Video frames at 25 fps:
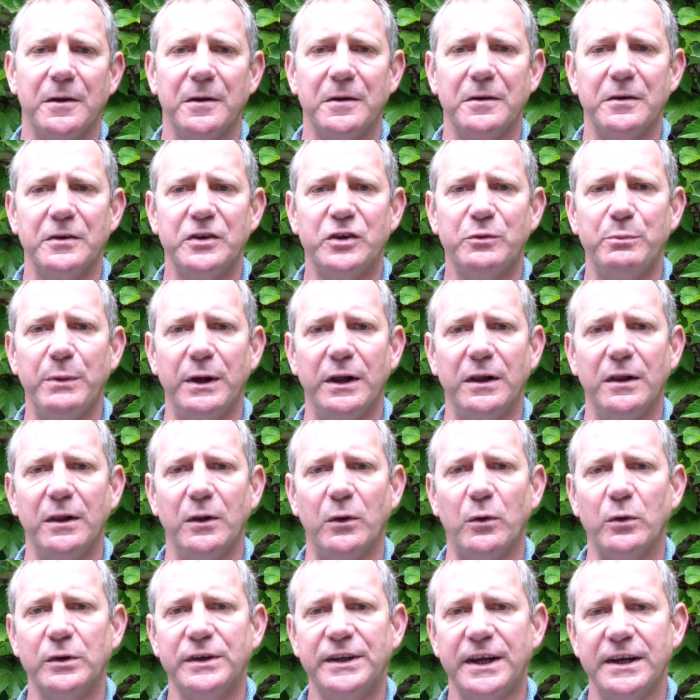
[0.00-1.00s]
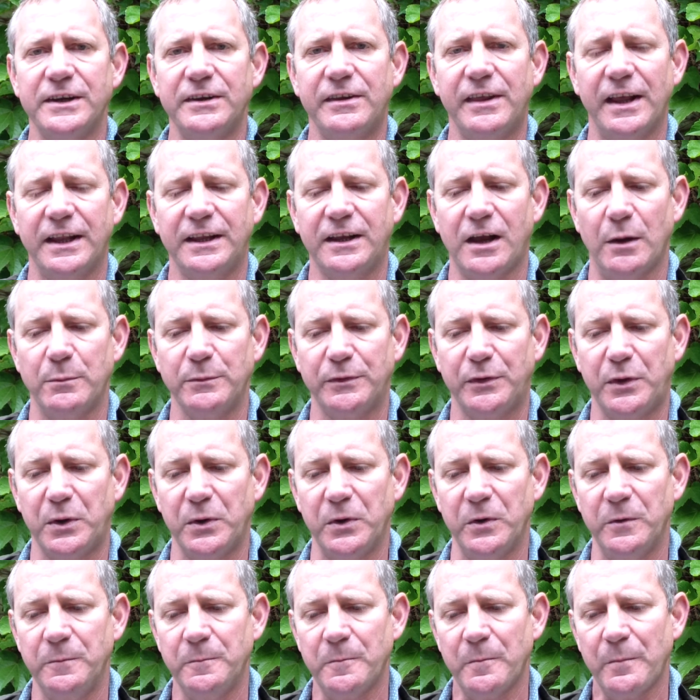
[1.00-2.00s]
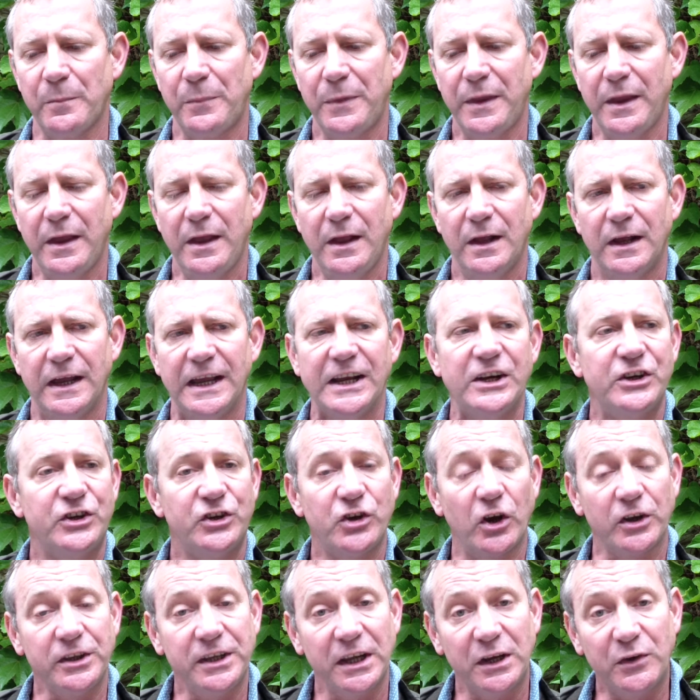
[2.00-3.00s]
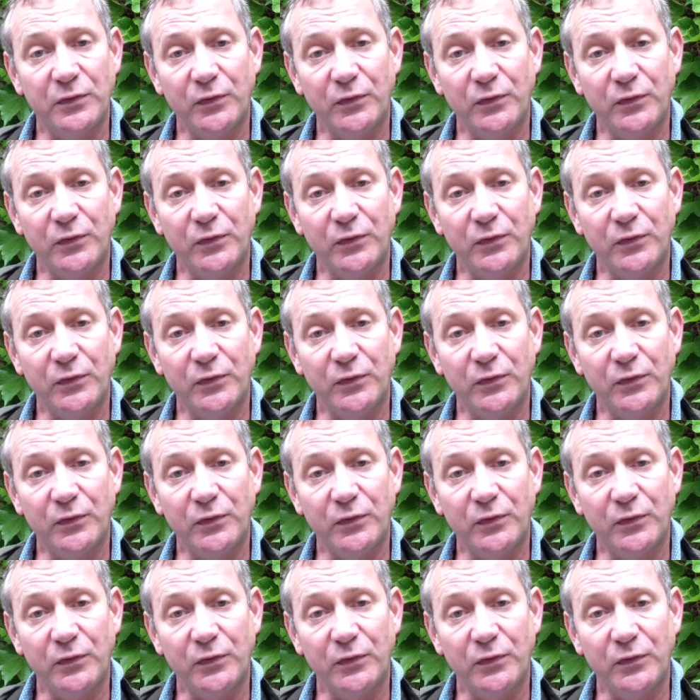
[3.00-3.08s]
smell or taste that comes through. Exotic,